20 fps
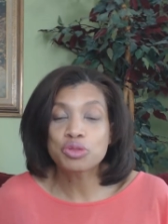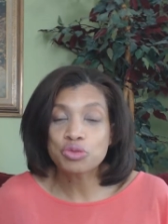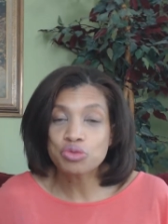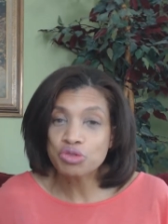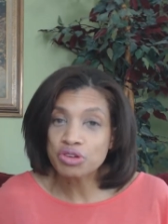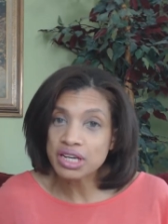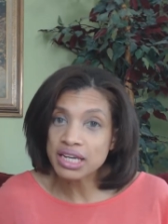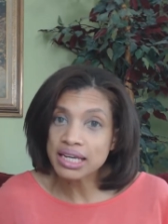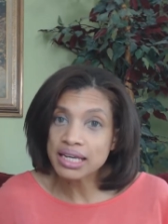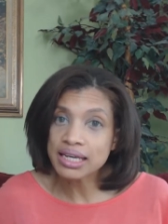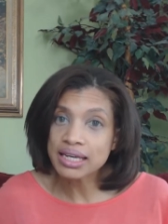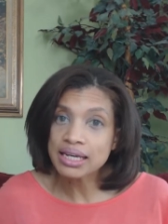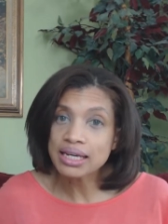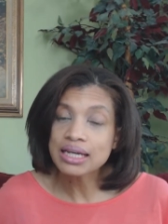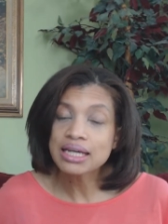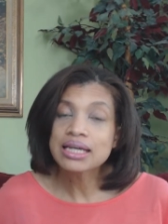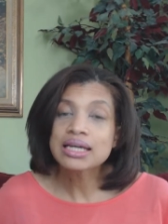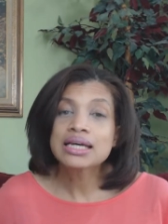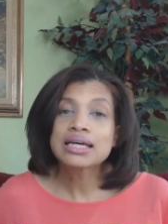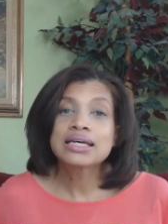
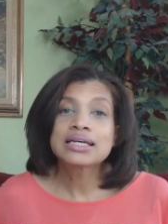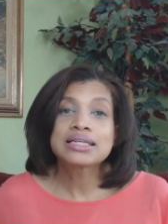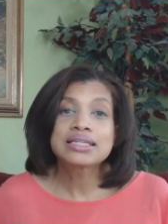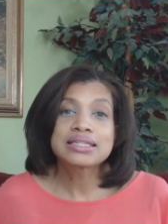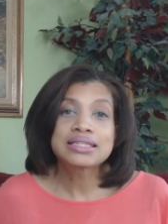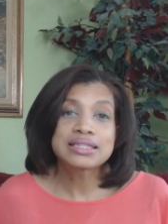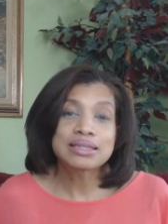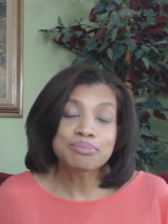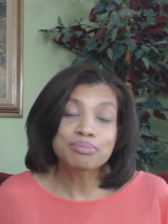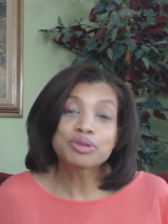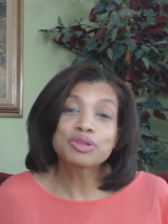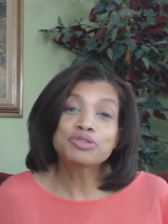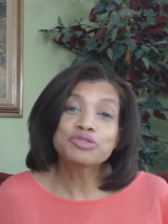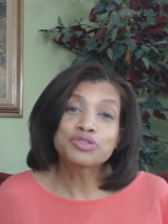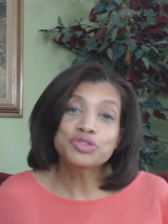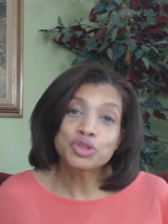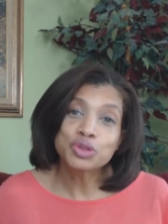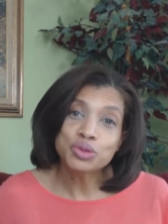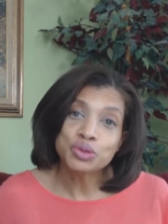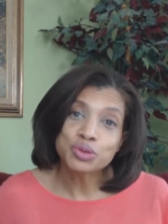three simple
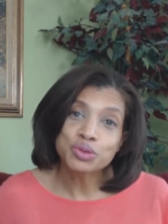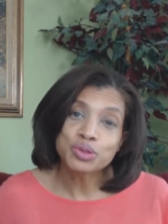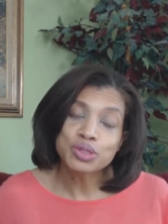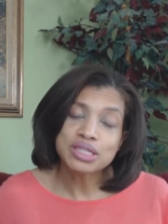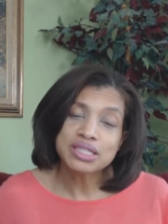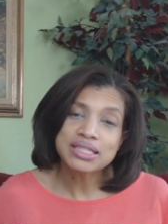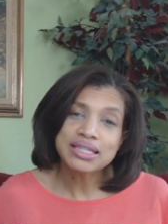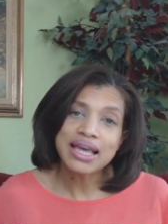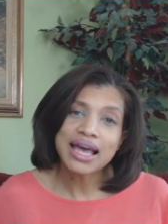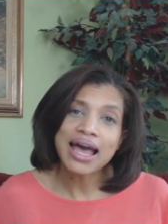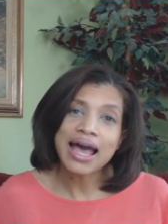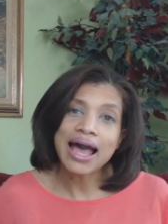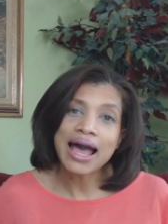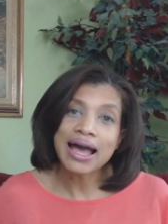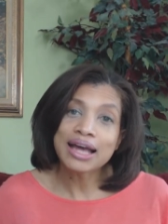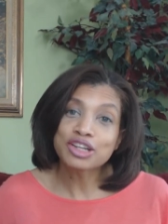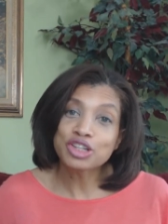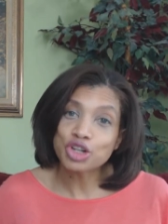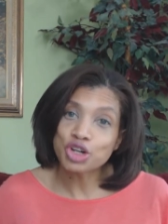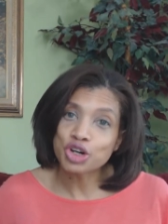foods
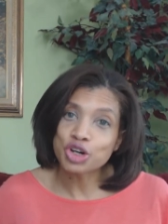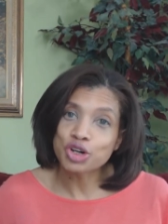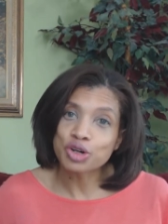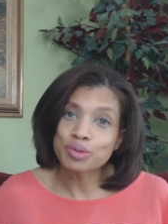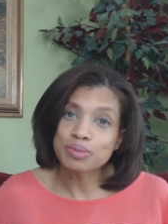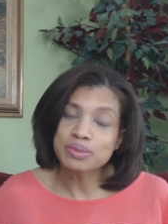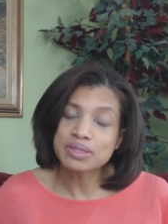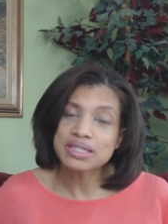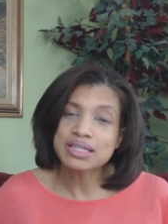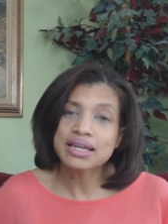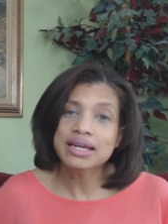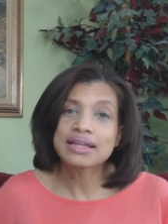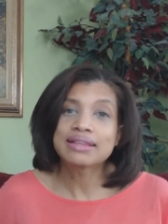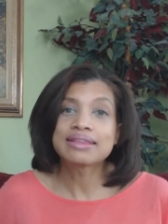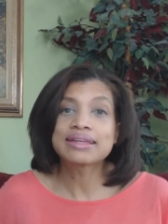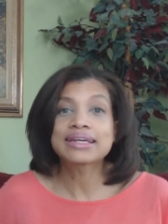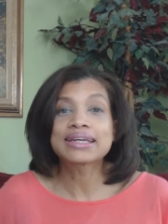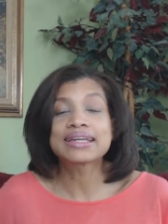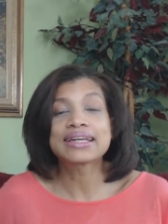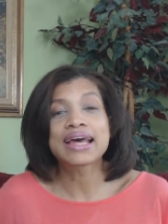and herbs
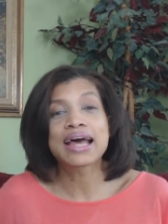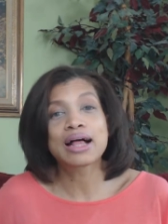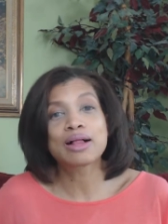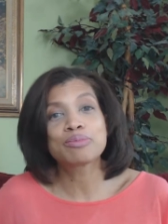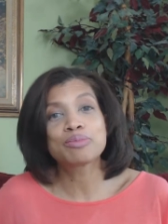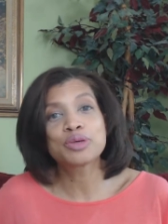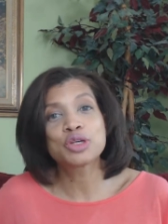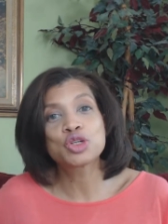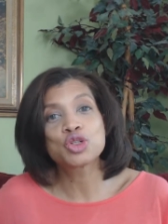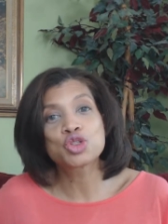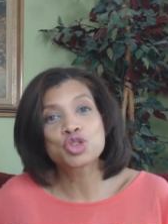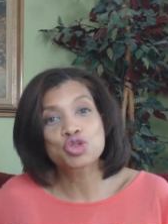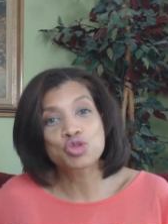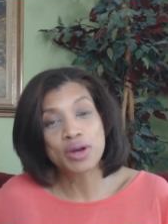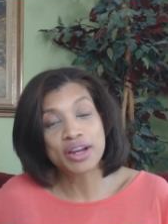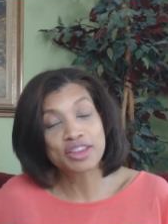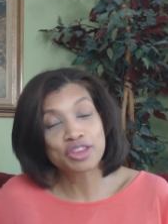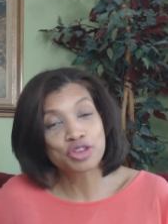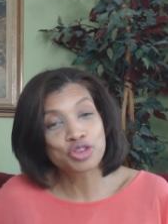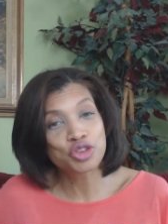that can help you
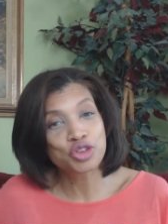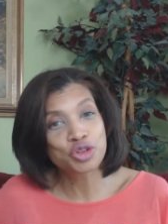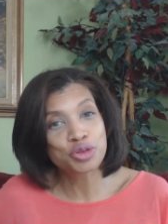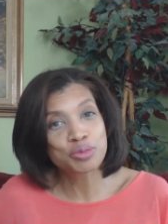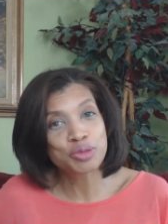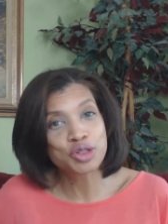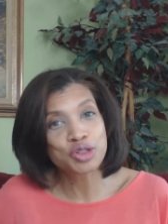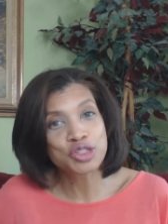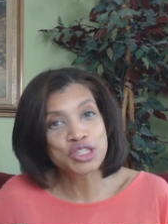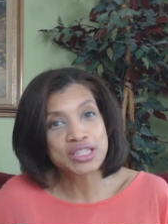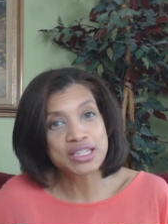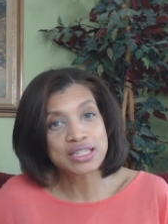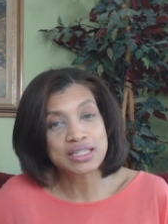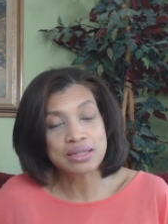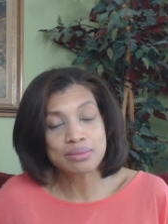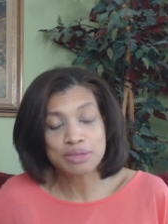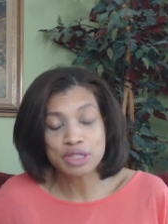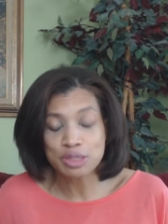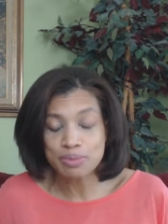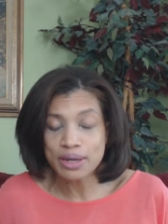strengthen your immune
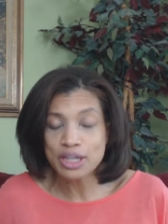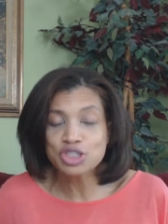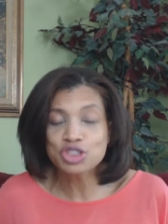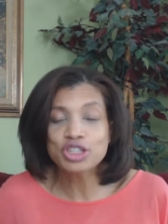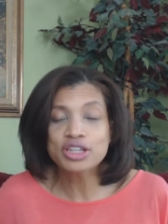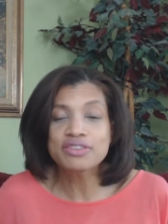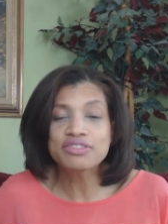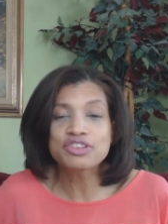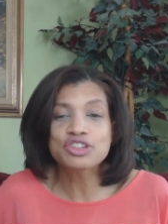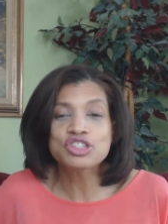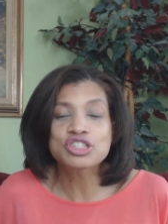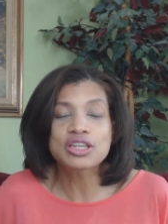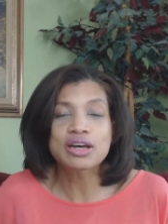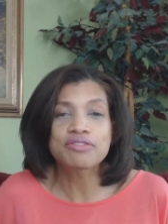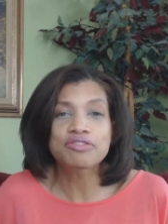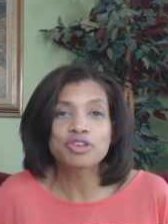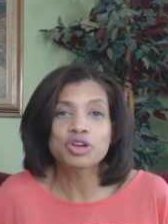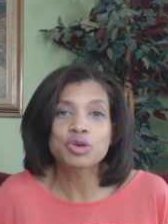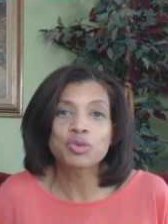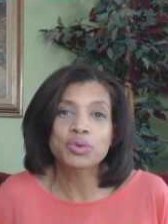system, especially if you're
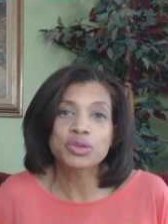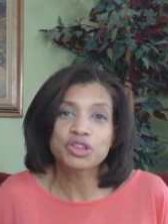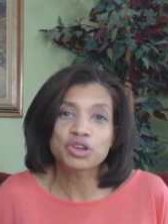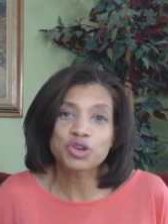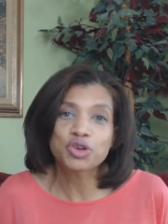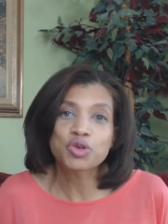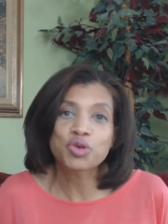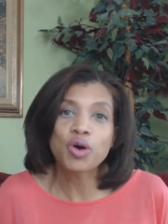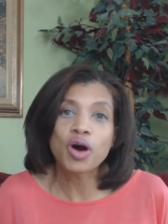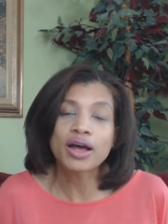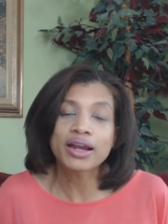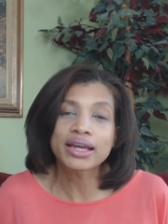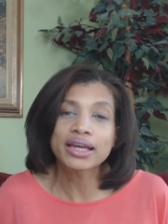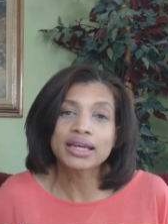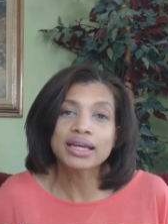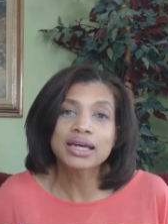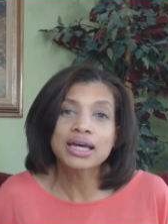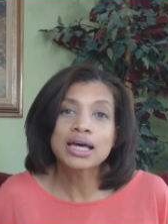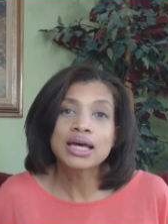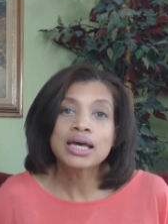suffering with a
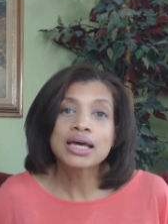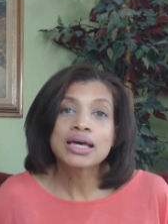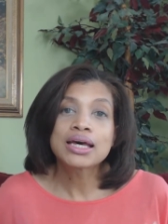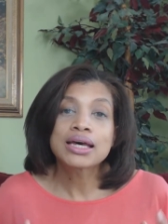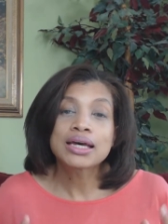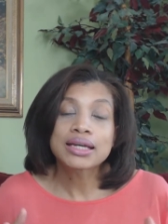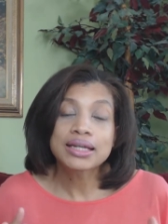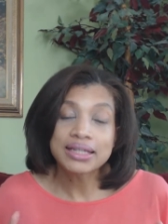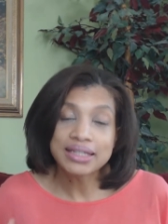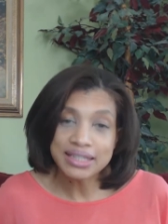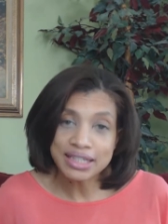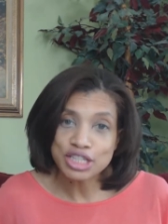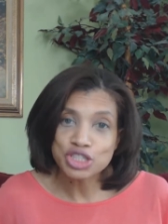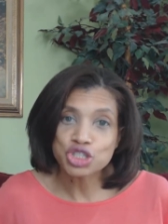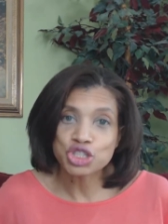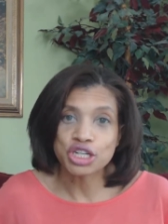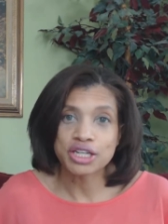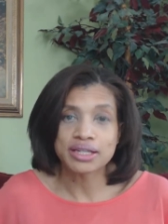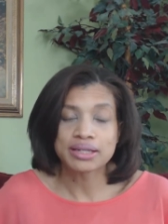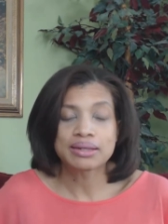chronic
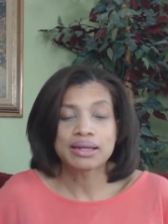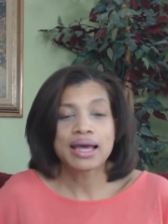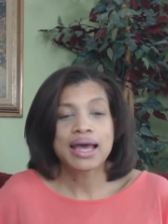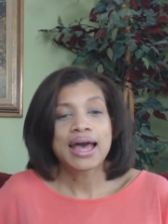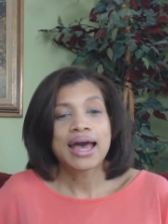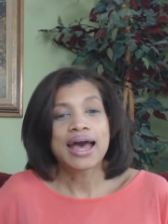condition.